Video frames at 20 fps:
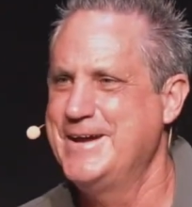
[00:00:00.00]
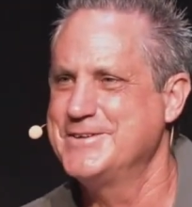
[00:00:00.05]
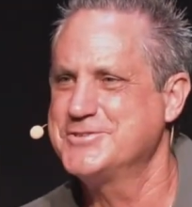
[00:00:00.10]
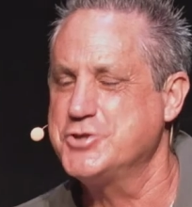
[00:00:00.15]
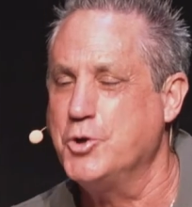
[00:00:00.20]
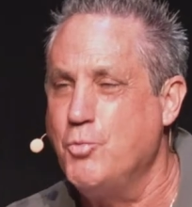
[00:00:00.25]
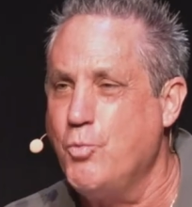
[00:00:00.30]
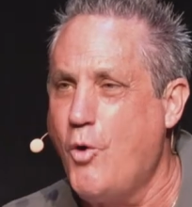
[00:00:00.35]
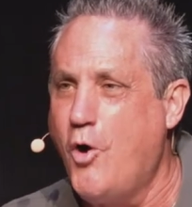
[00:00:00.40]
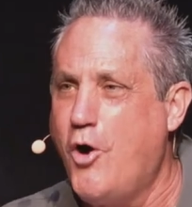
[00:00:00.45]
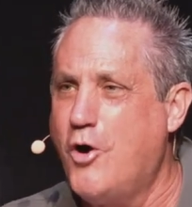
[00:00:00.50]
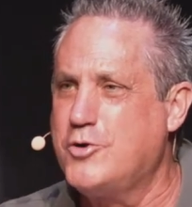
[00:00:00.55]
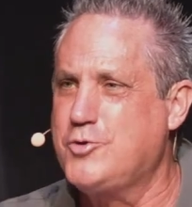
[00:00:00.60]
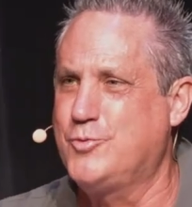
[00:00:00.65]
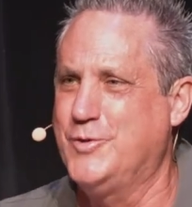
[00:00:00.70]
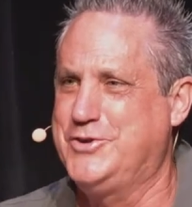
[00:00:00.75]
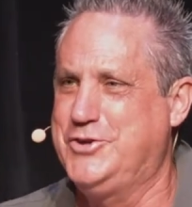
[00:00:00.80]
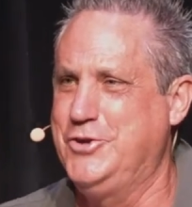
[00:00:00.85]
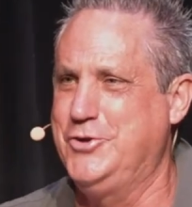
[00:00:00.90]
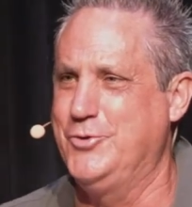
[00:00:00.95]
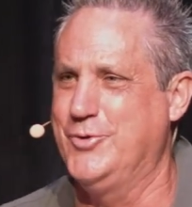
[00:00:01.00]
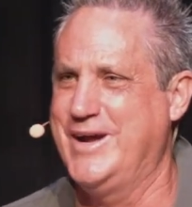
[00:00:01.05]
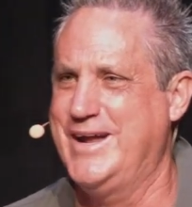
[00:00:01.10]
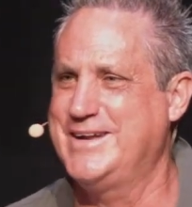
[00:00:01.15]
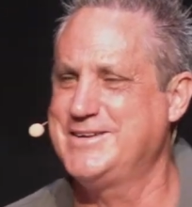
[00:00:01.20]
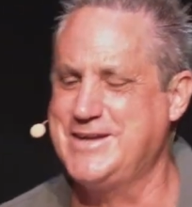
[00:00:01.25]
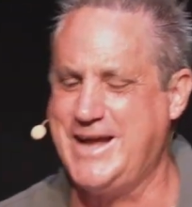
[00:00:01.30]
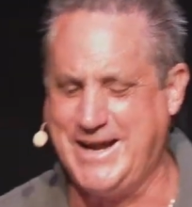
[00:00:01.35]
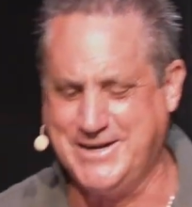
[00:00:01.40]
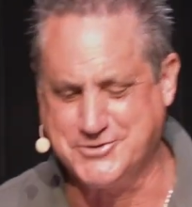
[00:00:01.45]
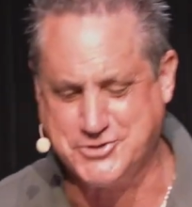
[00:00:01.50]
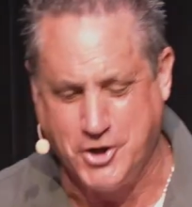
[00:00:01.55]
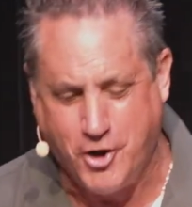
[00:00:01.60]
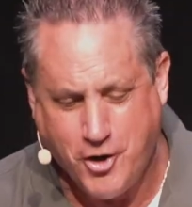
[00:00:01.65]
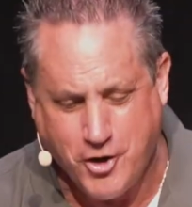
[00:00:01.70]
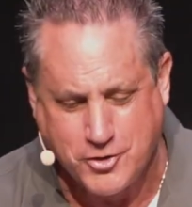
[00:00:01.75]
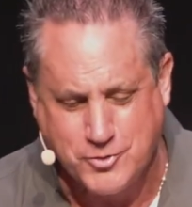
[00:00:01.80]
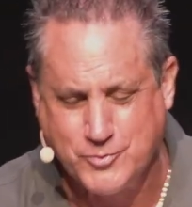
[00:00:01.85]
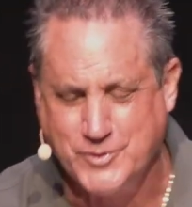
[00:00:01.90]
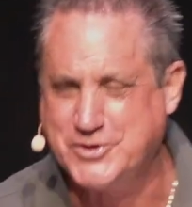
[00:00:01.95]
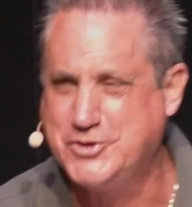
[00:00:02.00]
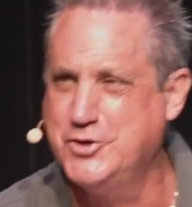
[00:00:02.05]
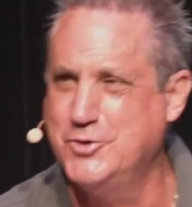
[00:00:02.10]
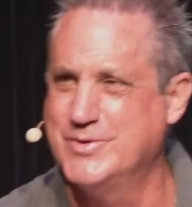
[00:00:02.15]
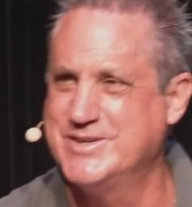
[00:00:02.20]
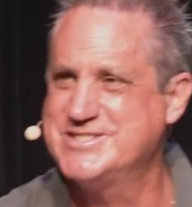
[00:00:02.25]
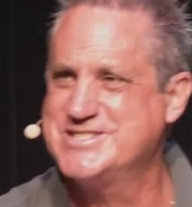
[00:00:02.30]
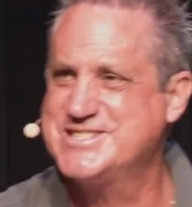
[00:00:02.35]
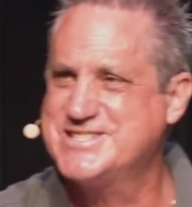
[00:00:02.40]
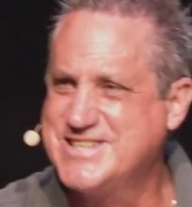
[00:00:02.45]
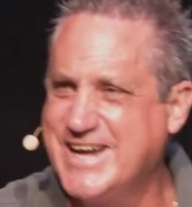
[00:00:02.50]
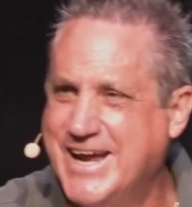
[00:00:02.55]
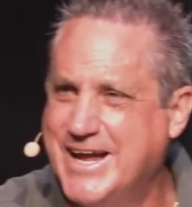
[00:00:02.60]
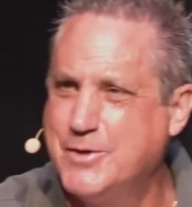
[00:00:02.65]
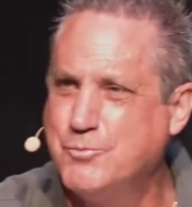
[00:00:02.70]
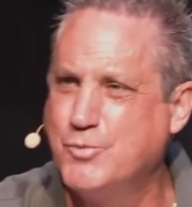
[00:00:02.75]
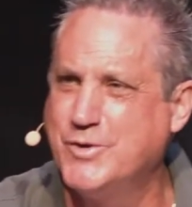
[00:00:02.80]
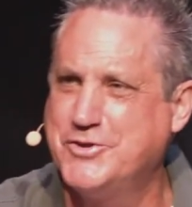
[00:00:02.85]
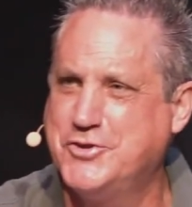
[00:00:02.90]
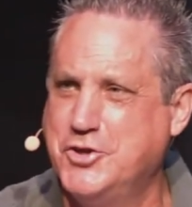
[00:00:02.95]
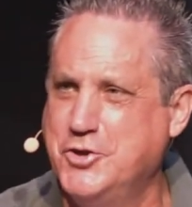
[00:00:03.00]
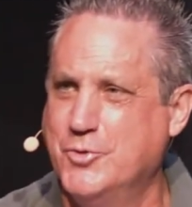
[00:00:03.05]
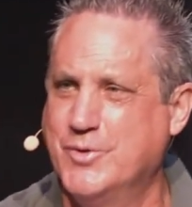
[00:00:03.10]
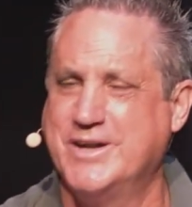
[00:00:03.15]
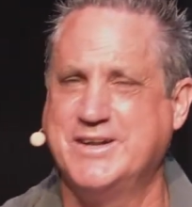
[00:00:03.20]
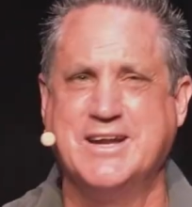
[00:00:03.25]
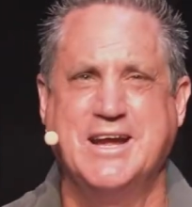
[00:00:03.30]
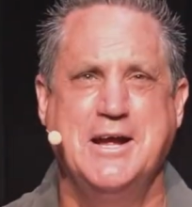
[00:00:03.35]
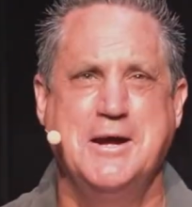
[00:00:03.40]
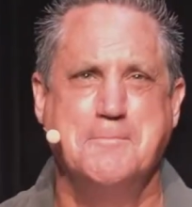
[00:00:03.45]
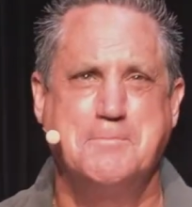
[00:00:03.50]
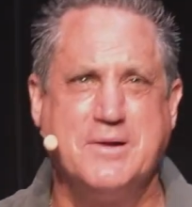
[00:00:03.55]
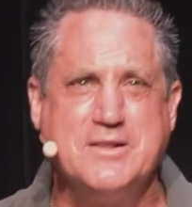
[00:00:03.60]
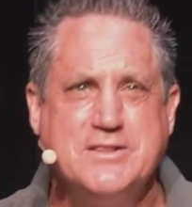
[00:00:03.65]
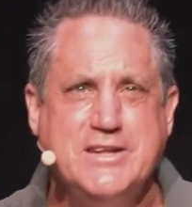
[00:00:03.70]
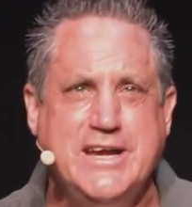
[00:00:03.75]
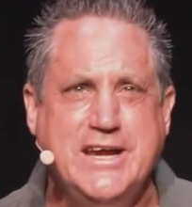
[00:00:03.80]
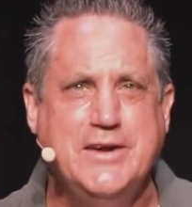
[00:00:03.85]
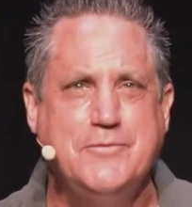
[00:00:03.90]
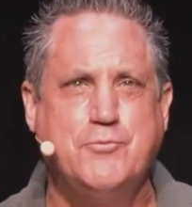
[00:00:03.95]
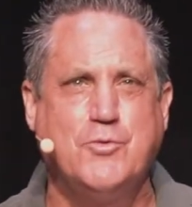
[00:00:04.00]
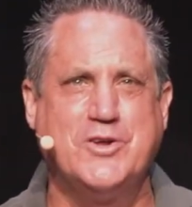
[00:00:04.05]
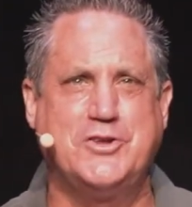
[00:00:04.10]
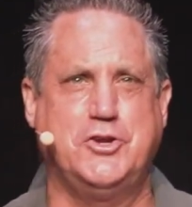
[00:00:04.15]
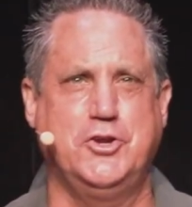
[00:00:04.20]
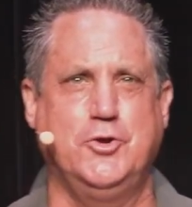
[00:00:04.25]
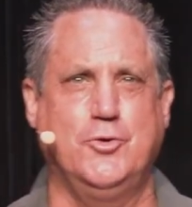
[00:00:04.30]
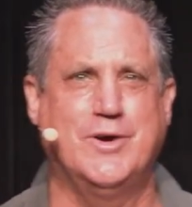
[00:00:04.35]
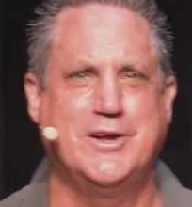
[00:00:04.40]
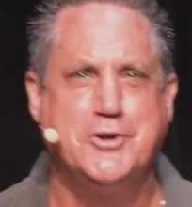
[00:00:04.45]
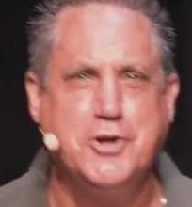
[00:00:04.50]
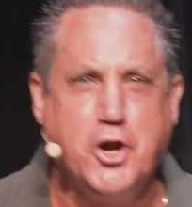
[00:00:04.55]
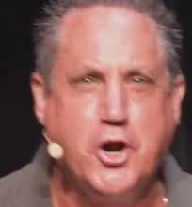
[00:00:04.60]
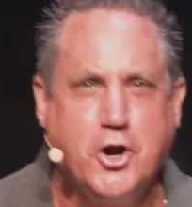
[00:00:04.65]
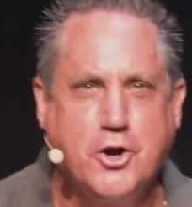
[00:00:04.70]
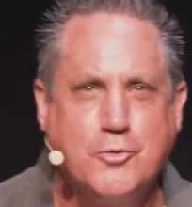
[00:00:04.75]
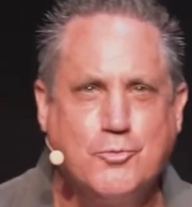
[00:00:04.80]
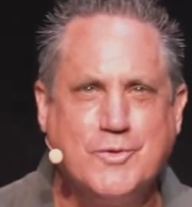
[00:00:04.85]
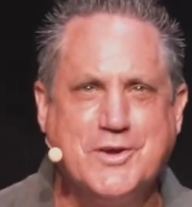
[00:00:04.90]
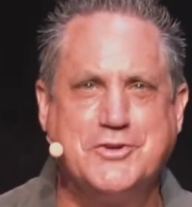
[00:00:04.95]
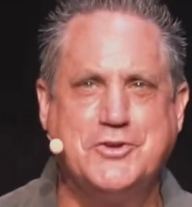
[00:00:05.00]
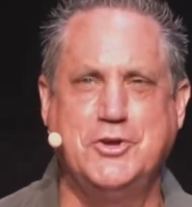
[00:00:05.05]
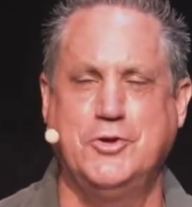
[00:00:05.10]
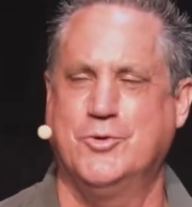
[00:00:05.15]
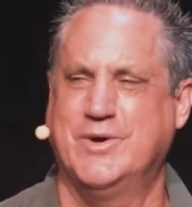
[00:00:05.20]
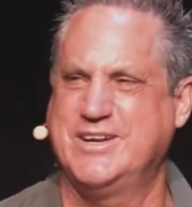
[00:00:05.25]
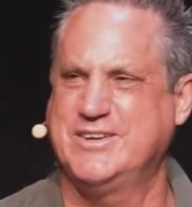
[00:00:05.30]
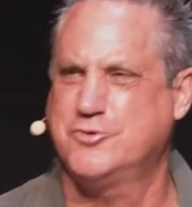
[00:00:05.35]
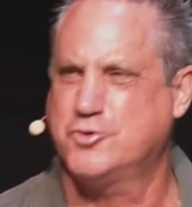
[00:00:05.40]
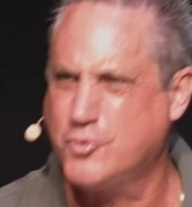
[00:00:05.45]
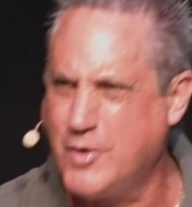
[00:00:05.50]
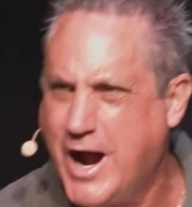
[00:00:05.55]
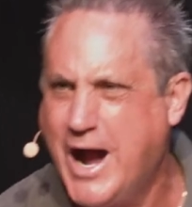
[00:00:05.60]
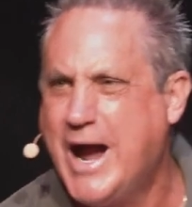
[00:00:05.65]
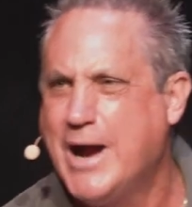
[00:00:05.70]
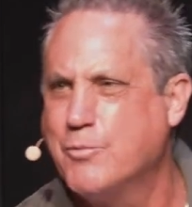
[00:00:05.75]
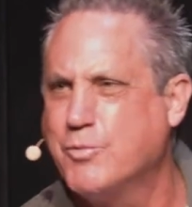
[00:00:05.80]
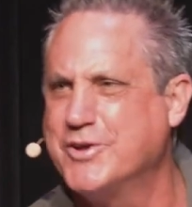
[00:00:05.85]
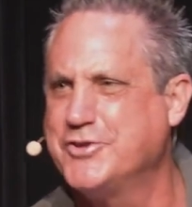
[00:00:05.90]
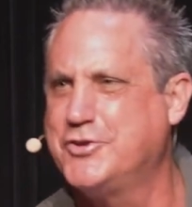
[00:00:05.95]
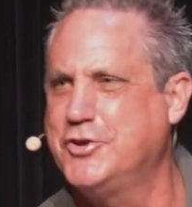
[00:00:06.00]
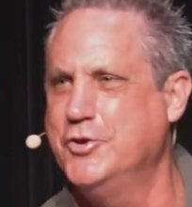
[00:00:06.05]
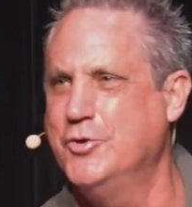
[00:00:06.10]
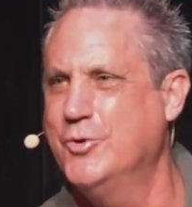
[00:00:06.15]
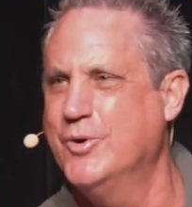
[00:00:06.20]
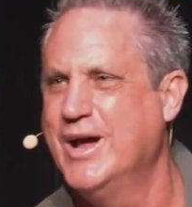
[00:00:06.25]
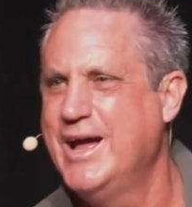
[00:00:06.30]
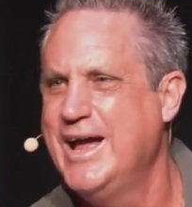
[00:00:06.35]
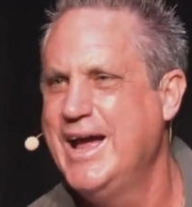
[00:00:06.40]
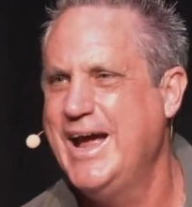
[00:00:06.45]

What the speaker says: to walk with you and talk with you and stand with you and believe with you and hurt with you and cry with you